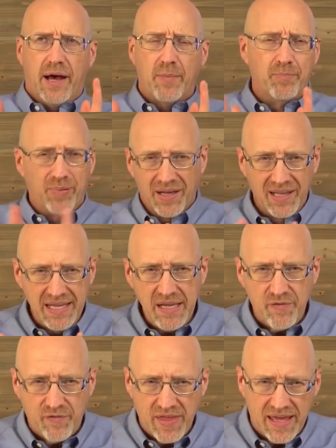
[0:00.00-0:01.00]
a
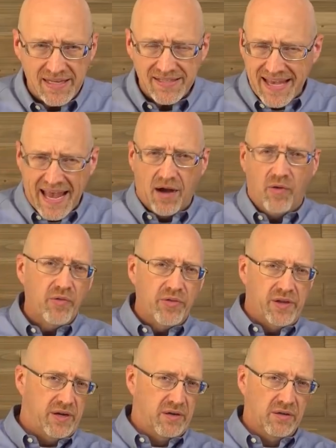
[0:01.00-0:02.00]
belief that is out
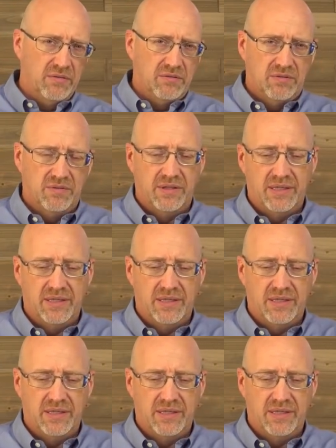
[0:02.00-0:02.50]
there.